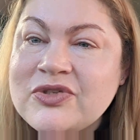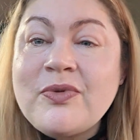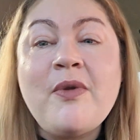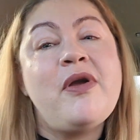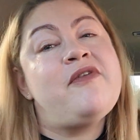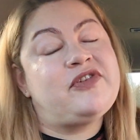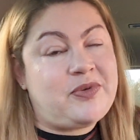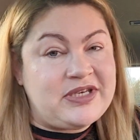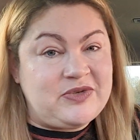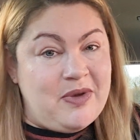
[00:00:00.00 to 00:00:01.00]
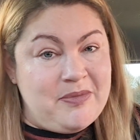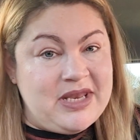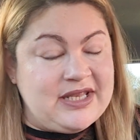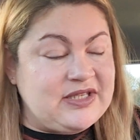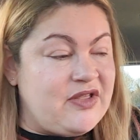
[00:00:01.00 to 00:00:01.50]
Over 21
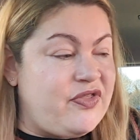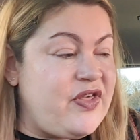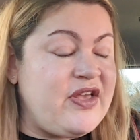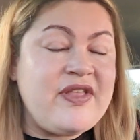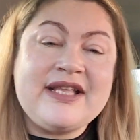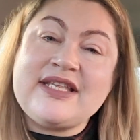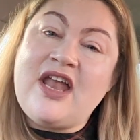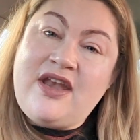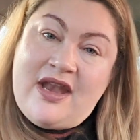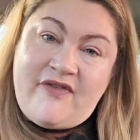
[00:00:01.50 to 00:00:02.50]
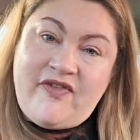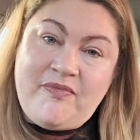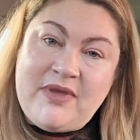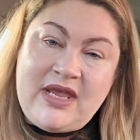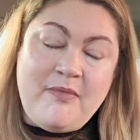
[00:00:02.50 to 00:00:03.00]
minutes. I think that's enough of
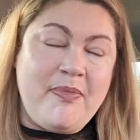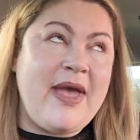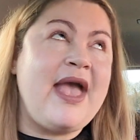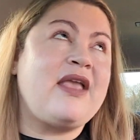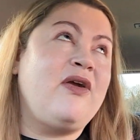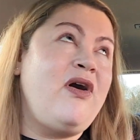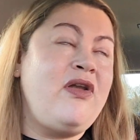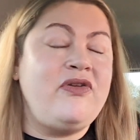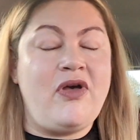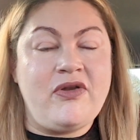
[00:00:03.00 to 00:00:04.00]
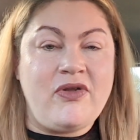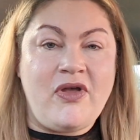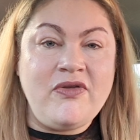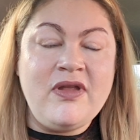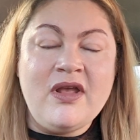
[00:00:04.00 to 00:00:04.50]
me banging
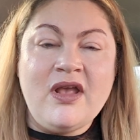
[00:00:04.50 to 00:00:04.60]
on.